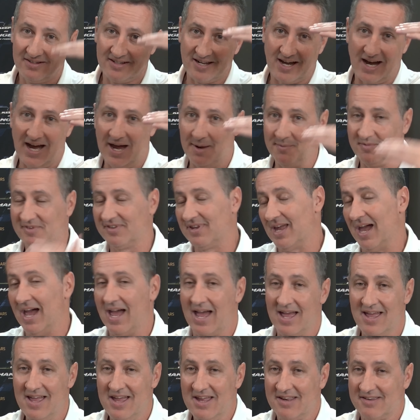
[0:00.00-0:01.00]
times
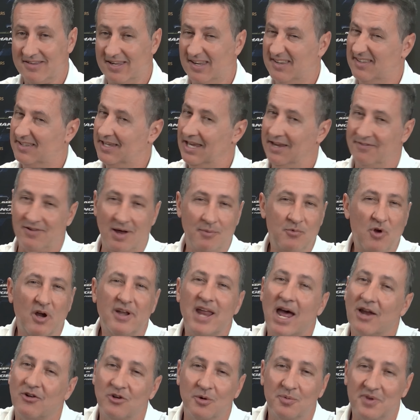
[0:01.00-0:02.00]
60. If I'm not
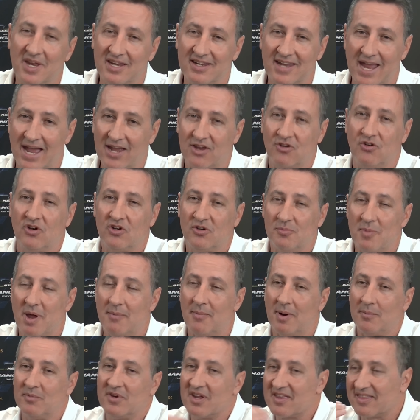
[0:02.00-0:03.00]
100% accurate,
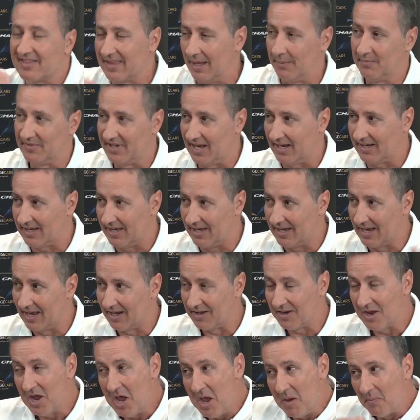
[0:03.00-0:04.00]
remember, I'm just thumb sucking it.